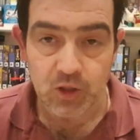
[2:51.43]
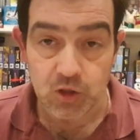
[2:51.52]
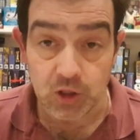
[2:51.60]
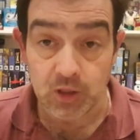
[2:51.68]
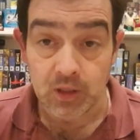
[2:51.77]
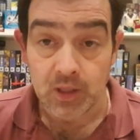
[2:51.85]

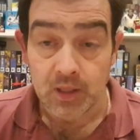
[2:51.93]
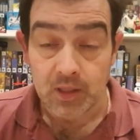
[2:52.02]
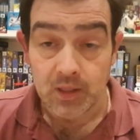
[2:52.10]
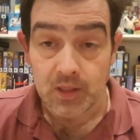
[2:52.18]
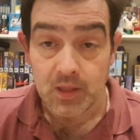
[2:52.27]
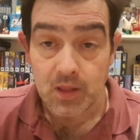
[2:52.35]
So
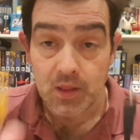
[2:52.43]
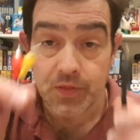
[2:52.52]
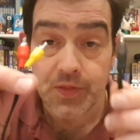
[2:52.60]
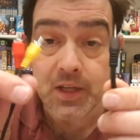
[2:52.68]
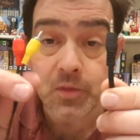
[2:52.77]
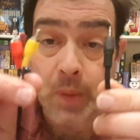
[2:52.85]

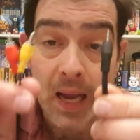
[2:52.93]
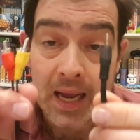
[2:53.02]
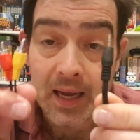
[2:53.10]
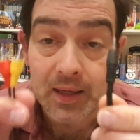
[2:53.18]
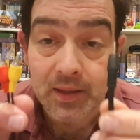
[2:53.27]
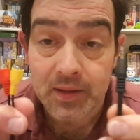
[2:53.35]
this
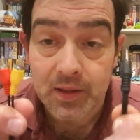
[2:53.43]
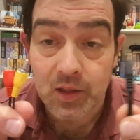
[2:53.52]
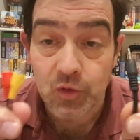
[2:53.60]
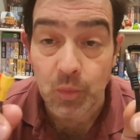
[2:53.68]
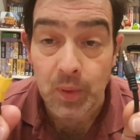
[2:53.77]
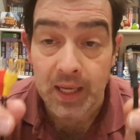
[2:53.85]
part
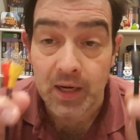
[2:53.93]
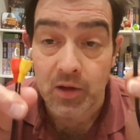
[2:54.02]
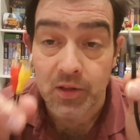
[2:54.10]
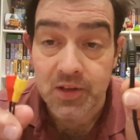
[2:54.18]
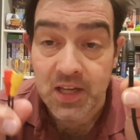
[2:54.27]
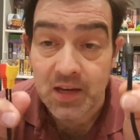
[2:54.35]
is for playing it
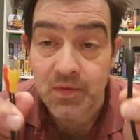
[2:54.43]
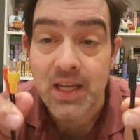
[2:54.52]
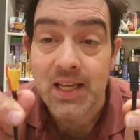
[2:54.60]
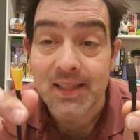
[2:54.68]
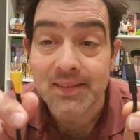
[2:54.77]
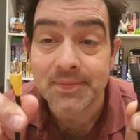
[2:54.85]
on the
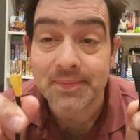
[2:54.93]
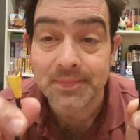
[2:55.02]
TV.